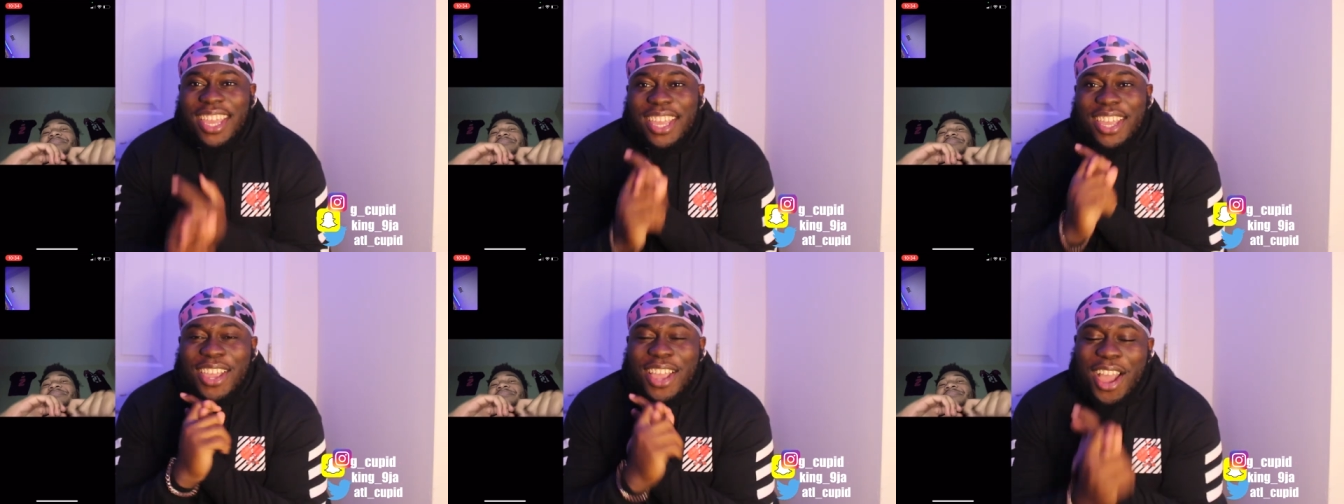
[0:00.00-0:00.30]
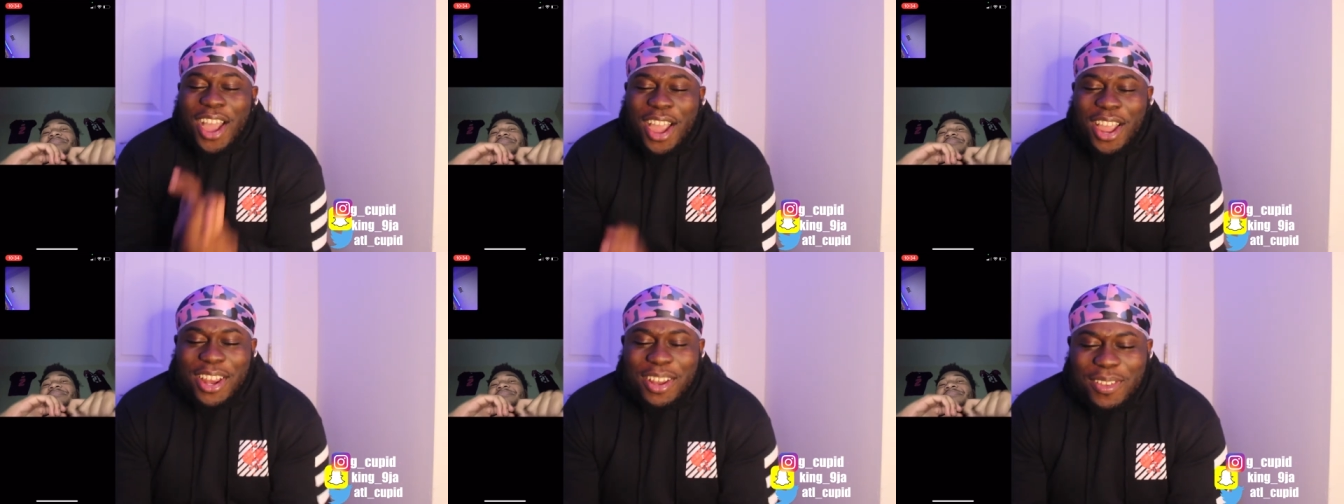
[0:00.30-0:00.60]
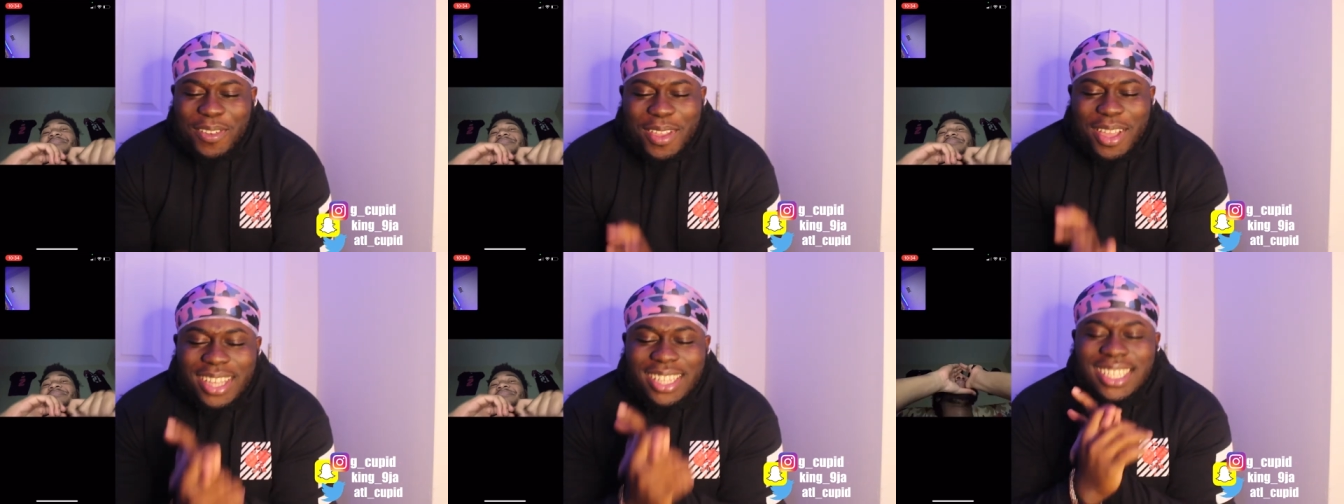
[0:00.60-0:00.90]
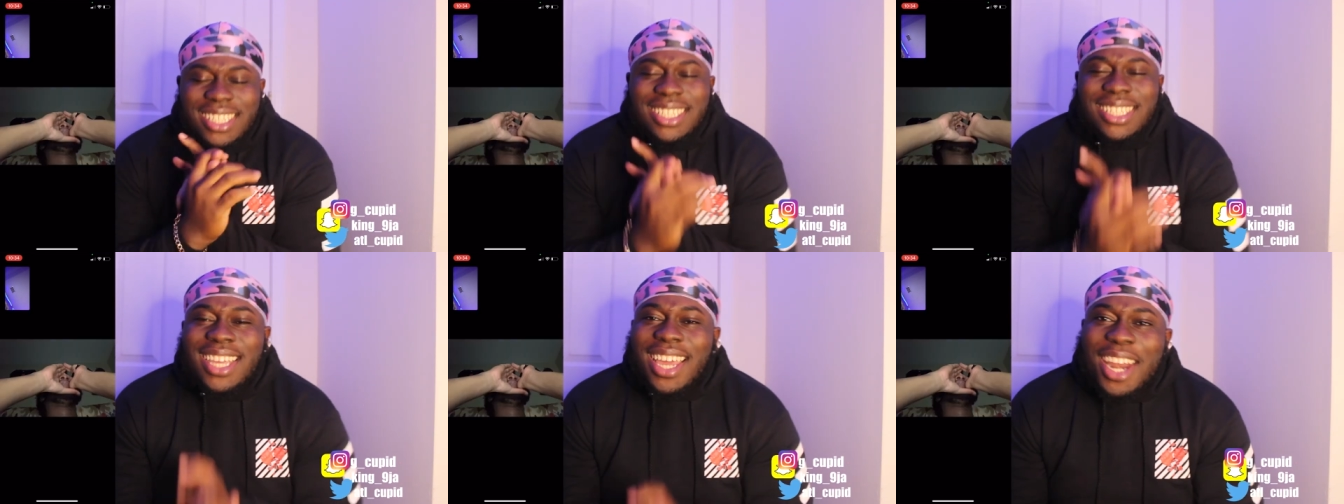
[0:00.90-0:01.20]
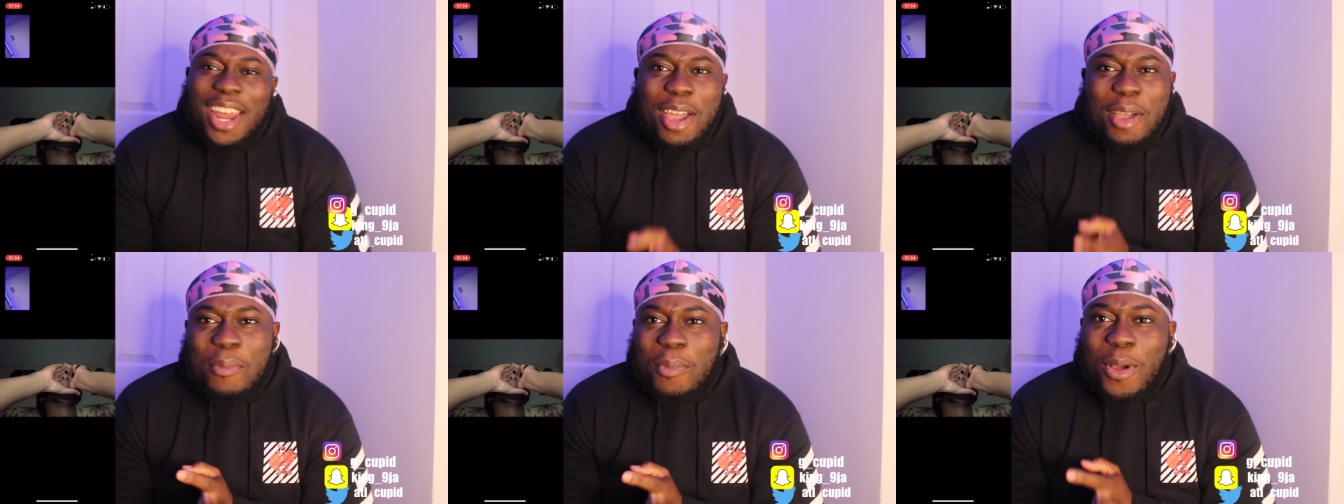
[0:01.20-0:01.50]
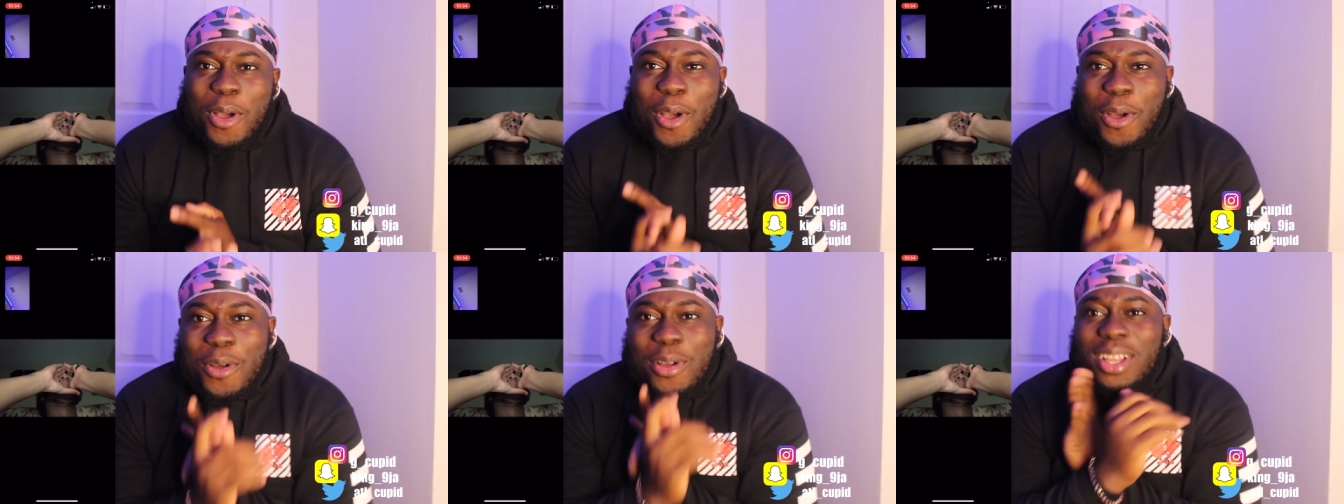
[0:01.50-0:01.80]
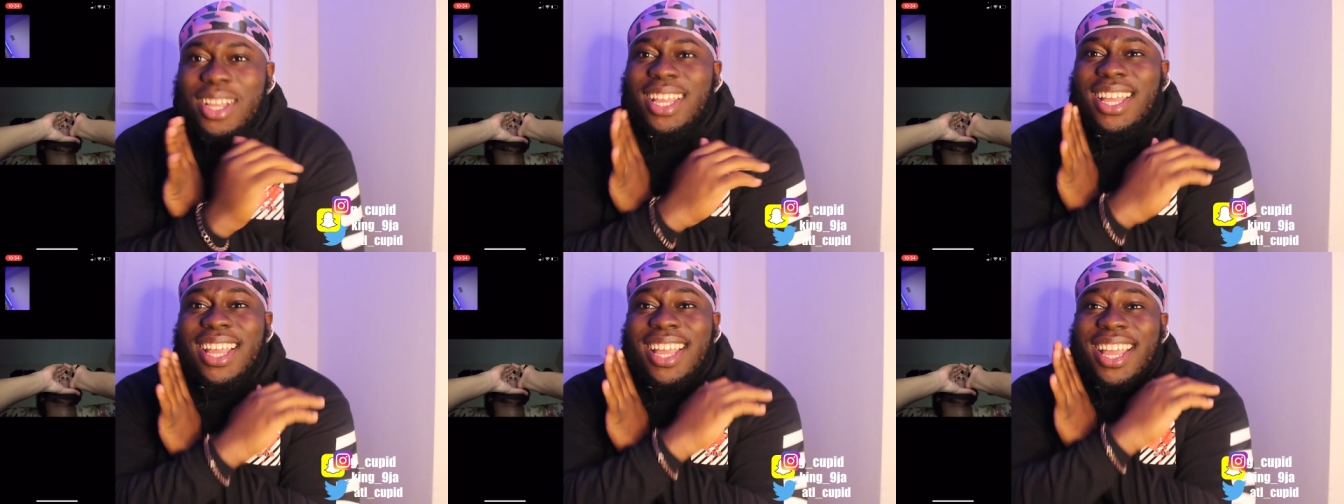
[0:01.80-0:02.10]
You already, shut up, bro.